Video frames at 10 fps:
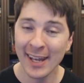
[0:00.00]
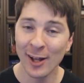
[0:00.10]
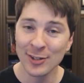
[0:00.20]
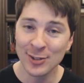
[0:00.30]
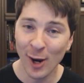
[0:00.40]

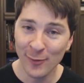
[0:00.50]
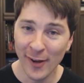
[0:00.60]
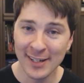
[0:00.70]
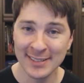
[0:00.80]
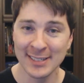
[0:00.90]
Now, Star
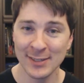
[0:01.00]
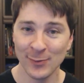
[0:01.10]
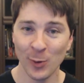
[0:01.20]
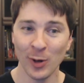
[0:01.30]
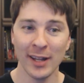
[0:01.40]
Fox
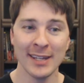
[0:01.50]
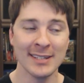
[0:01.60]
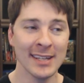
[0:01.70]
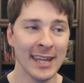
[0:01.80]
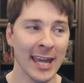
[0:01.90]
64
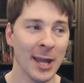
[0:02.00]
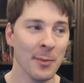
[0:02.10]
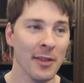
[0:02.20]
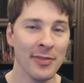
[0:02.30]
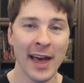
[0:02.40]
is the
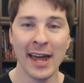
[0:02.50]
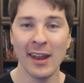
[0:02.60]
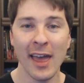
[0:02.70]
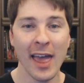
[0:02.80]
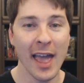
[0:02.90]
game
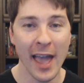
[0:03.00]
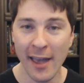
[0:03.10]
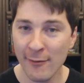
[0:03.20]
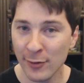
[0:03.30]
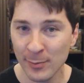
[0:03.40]
that
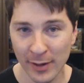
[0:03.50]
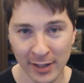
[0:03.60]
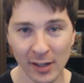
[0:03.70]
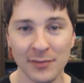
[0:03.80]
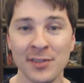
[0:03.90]

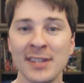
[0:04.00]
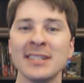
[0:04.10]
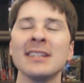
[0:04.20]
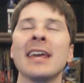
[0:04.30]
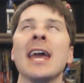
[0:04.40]
everybody loves.
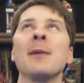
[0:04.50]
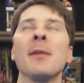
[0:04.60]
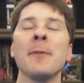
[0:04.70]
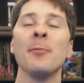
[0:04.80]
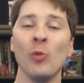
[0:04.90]
This is the
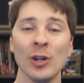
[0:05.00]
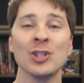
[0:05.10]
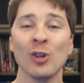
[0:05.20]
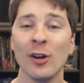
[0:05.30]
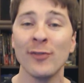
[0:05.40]
game that people
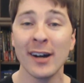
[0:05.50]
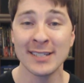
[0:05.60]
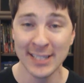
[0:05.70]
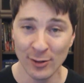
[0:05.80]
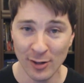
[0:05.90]
want Star
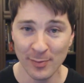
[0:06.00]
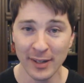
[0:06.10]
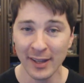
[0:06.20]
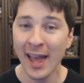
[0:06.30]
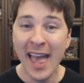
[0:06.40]
Fox Zero to
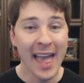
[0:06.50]
be.